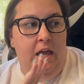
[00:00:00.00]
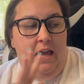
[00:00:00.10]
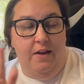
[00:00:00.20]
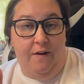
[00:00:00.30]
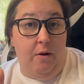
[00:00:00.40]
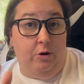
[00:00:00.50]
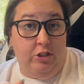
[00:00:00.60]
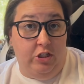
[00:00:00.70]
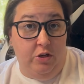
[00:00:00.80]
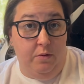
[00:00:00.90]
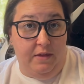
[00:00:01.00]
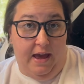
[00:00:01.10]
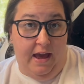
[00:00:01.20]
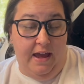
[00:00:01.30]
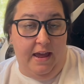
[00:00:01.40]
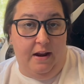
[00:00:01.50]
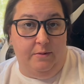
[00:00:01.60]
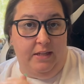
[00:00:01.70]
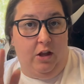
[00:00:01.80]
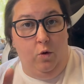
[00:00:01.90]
if I were to do that and I was like,